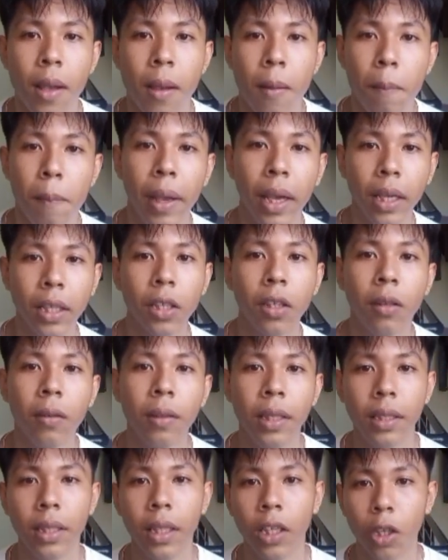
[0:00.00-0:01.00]
Make your
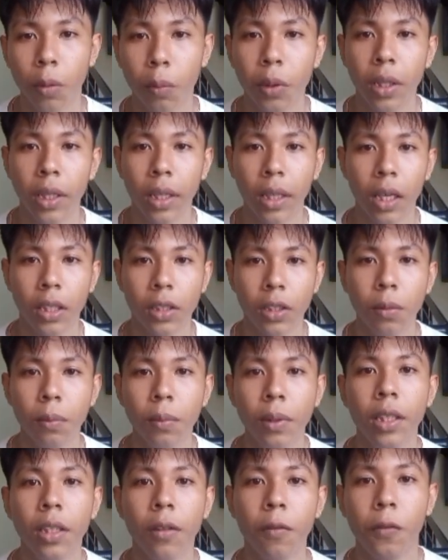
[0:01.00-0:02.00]
written
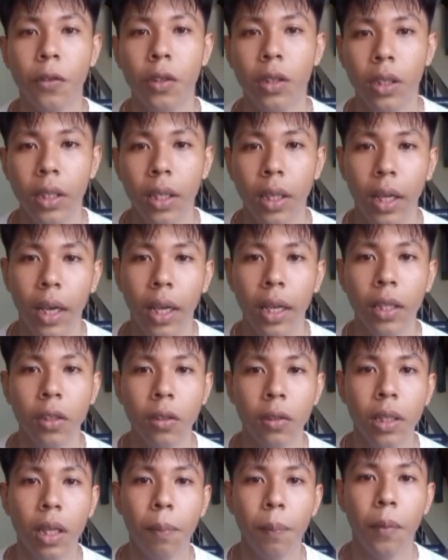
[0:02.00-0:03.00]
communication meaningful
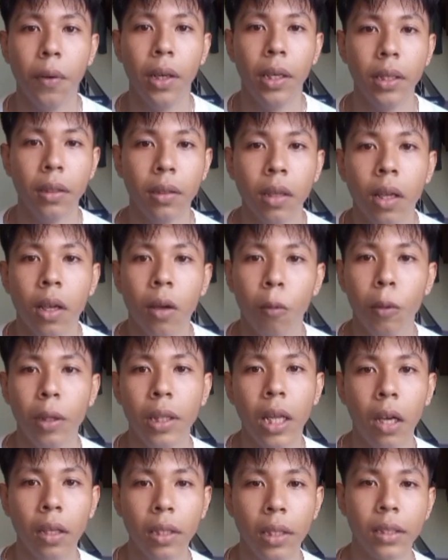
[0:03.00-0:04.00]
and to the point
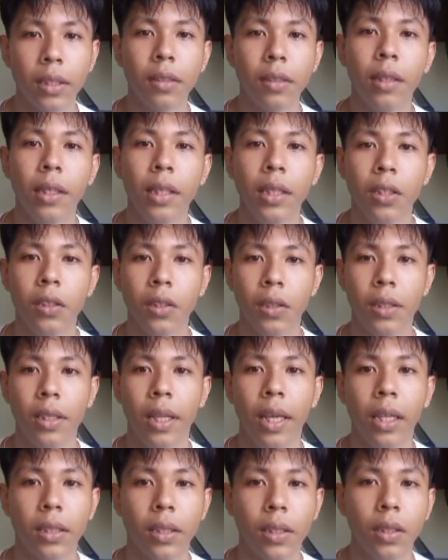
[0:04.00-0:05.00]
without extraneous
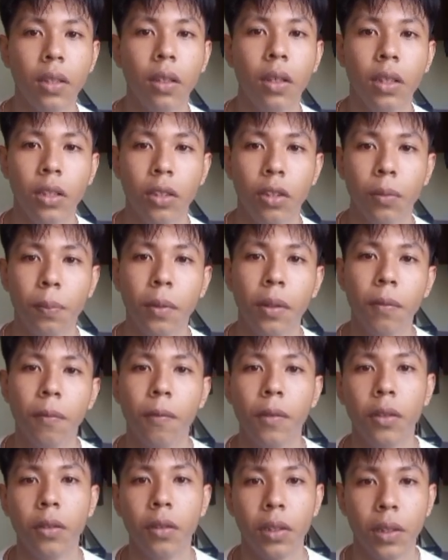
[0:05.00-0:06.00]
text or
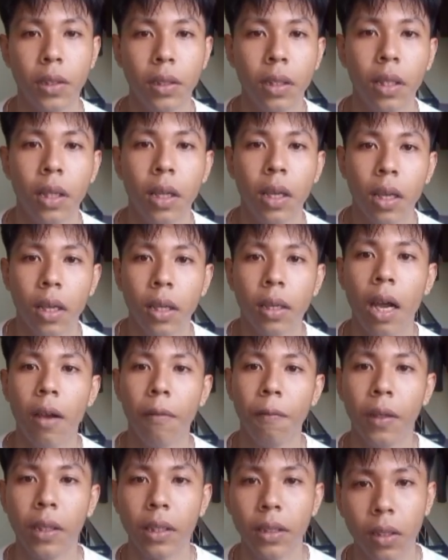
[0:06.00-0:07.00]
superfluous
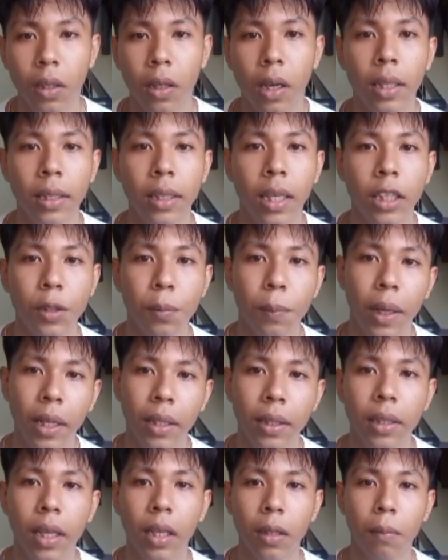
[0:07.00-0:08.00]
graphics or
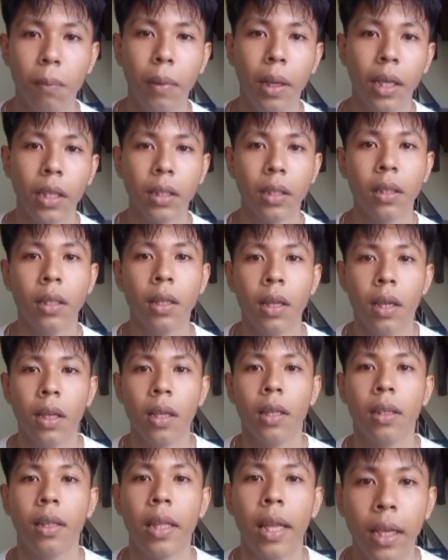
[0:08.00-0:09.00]
attachment that make
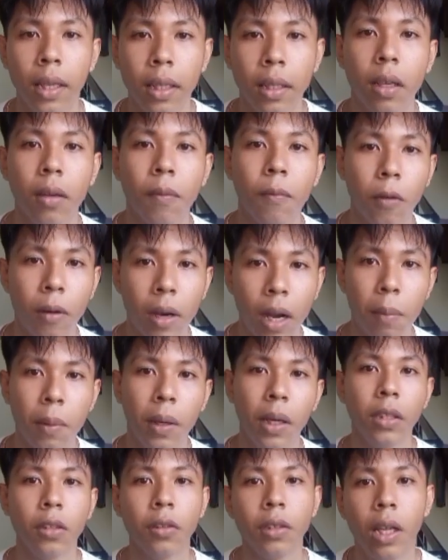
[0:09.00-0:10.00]
take
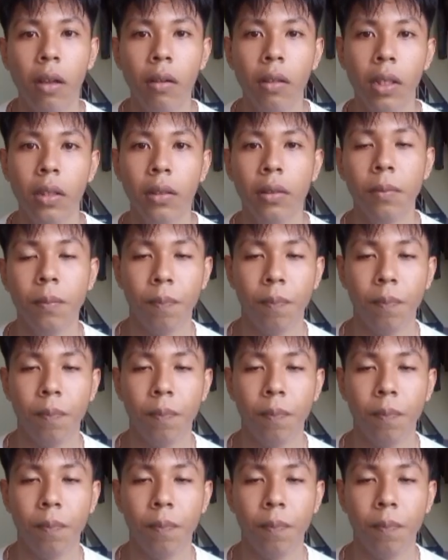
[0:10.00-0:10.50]
forever to download.